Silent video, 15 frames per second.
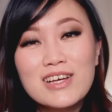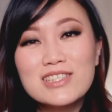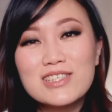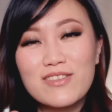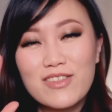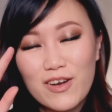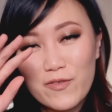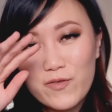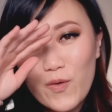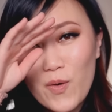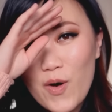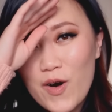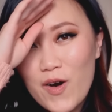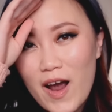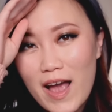So
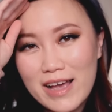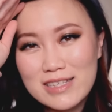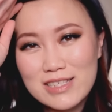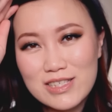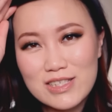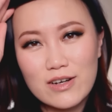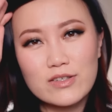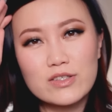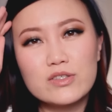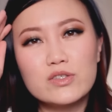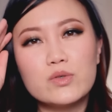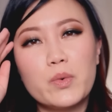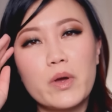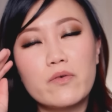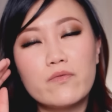therefore, I can start
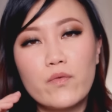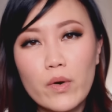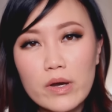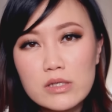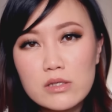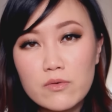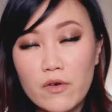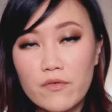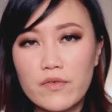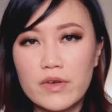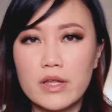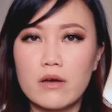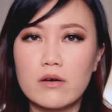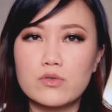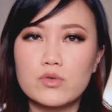doing voiceover
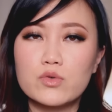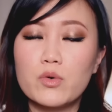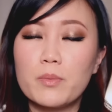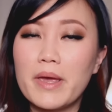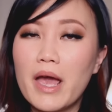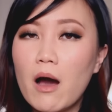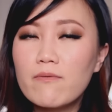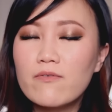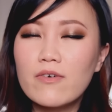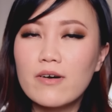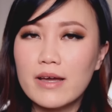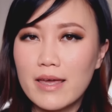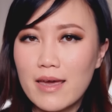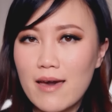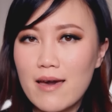videos, which will be helpful
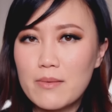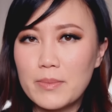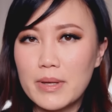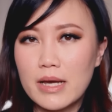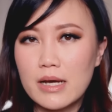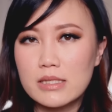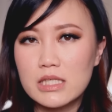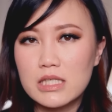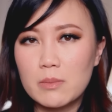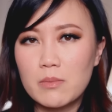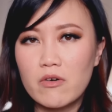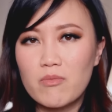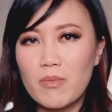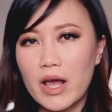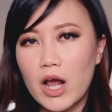again because some
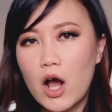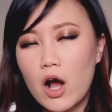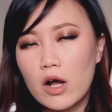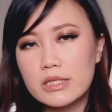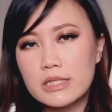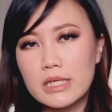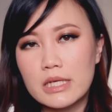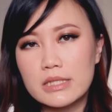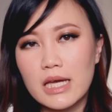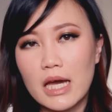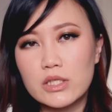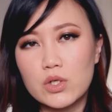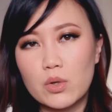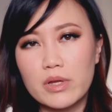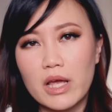of my content
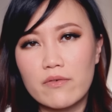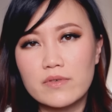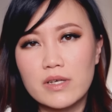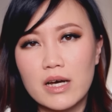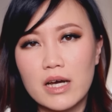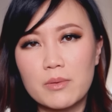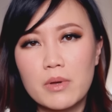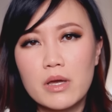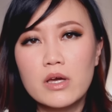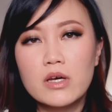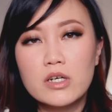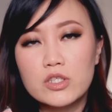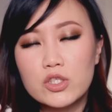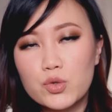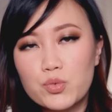I don't have time
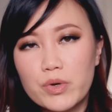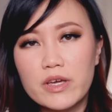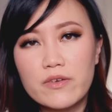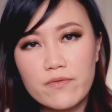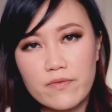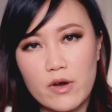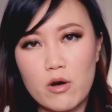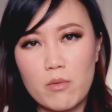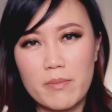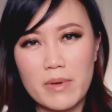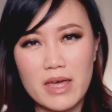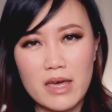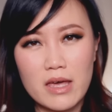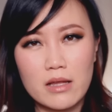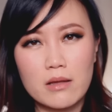to refilm
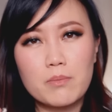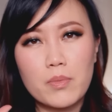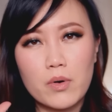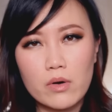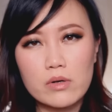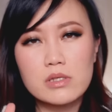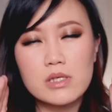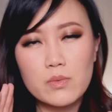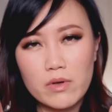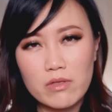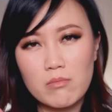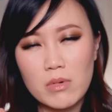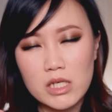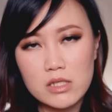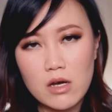in person
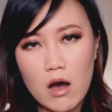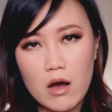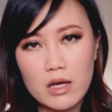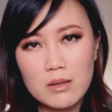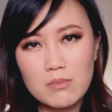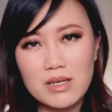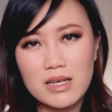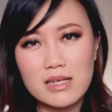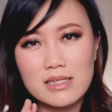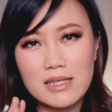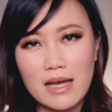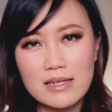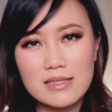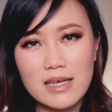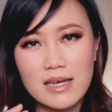with me talking because
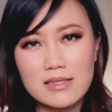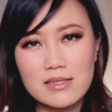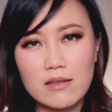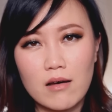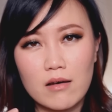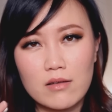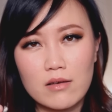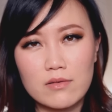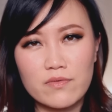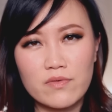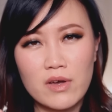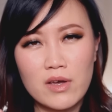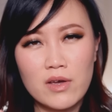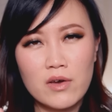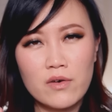that takes a lot of
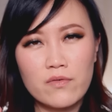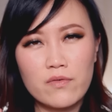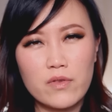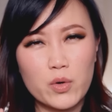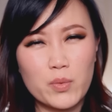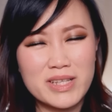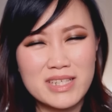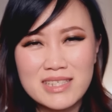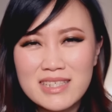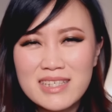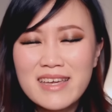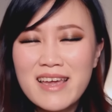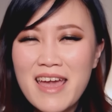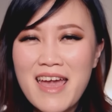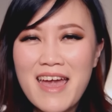
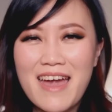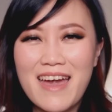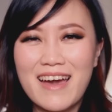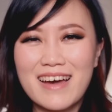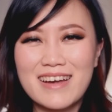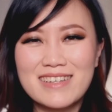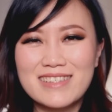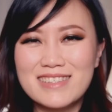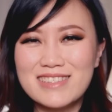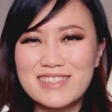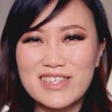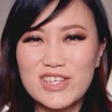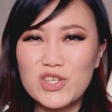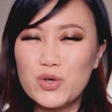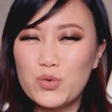fluidity and
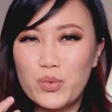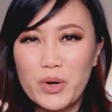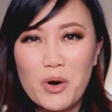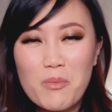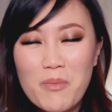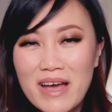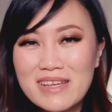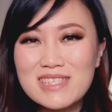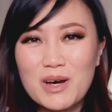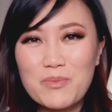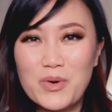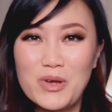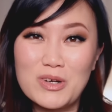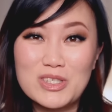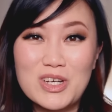you will mess
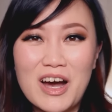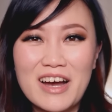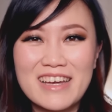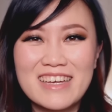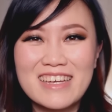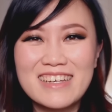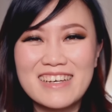up when you're talking.